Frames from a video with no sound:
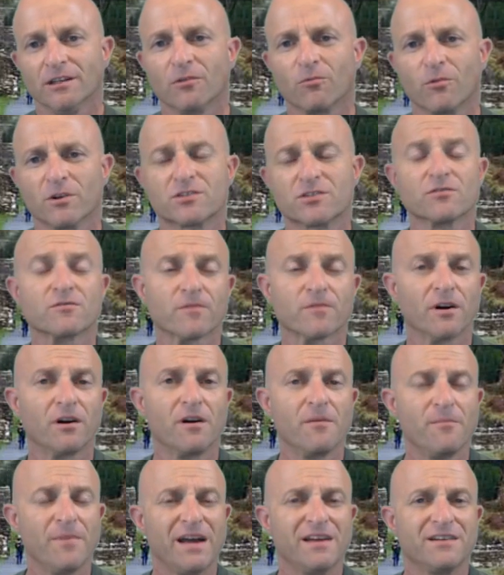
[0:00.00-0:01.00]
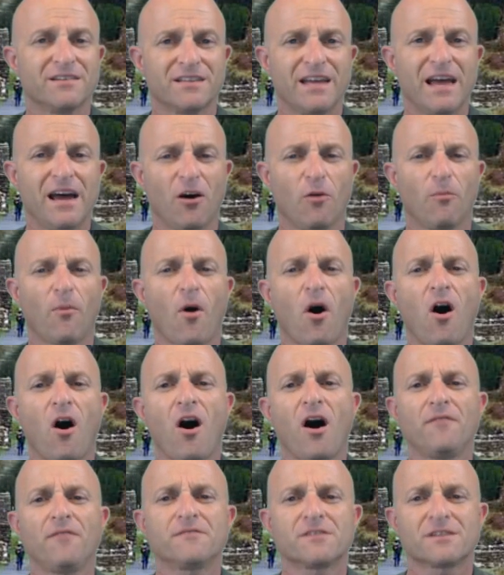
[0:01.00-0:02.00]
which was really meant to help
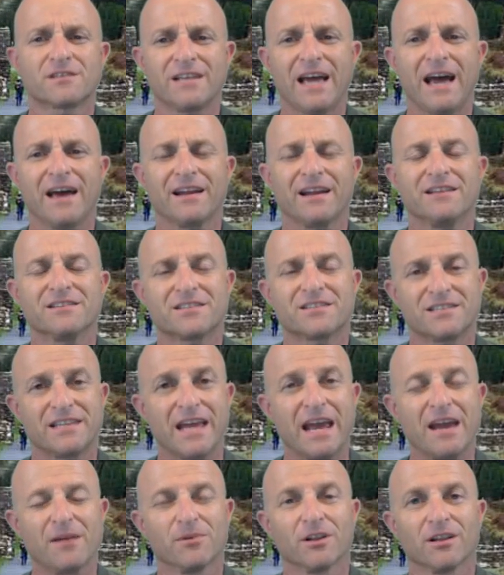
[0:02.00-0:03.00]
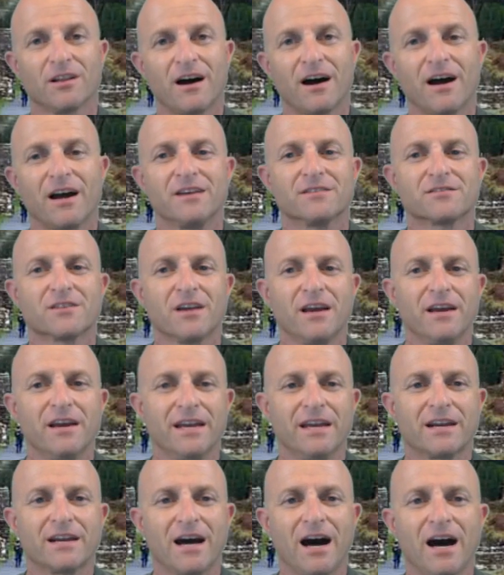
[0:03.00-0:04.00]
offset and stabilize
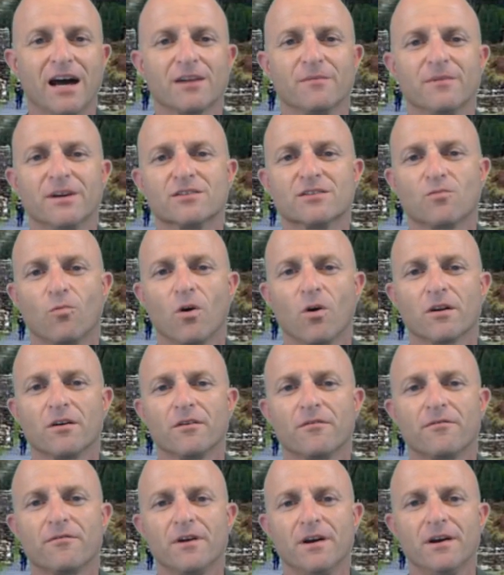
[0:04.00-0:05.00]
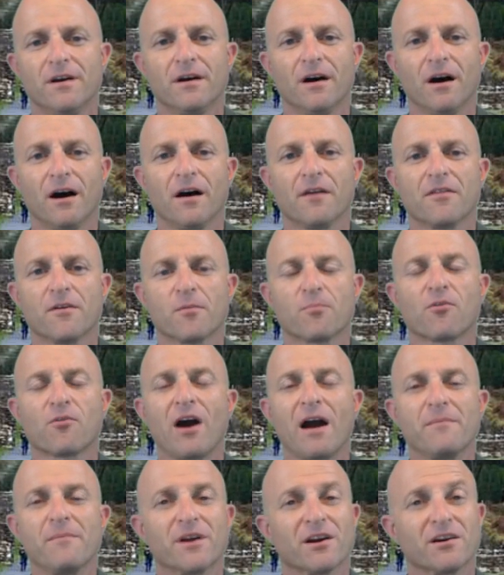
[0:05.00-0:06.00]
economies, one of the
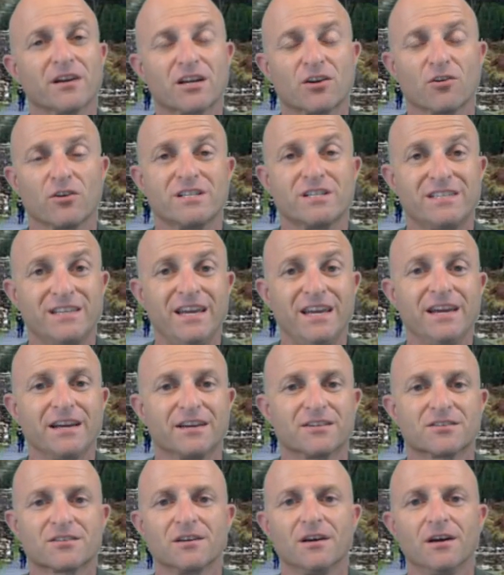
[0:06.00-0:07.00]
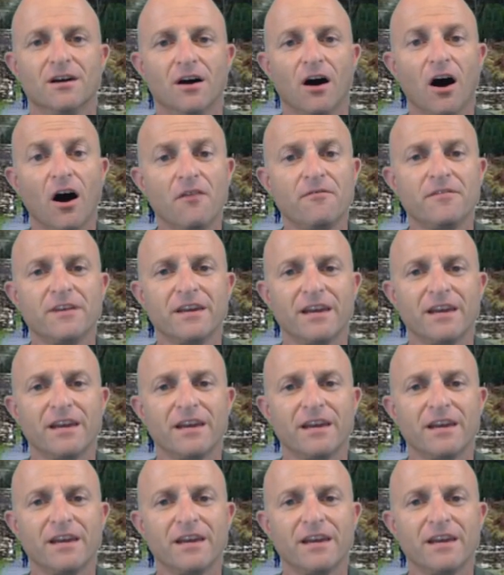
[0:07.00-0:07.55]
primary critiques of the